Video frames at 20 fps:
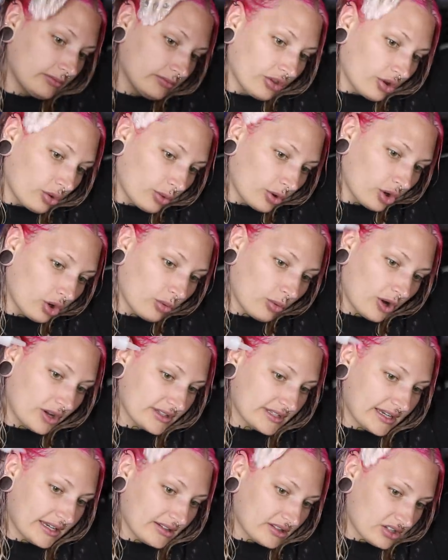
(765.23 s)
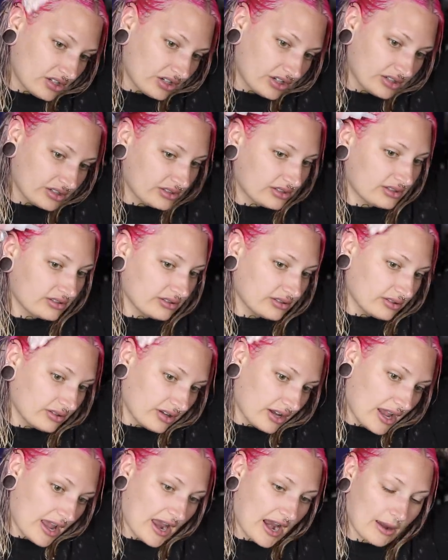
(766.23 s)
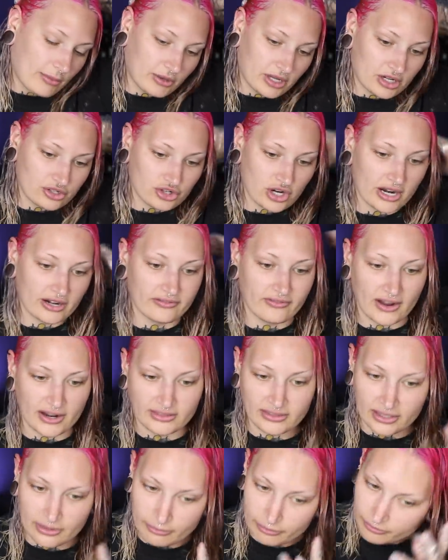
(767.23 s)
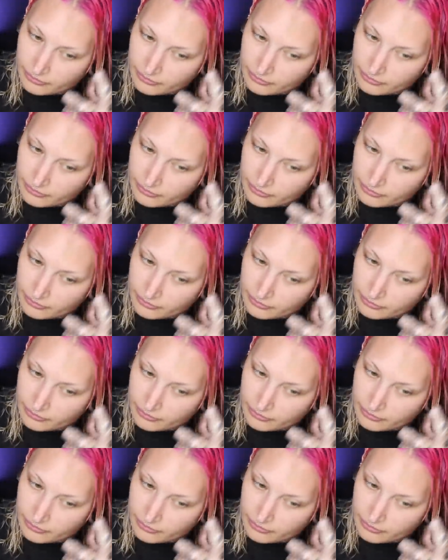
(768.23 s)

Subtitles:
The world wants answers and I'm gonna try and find them.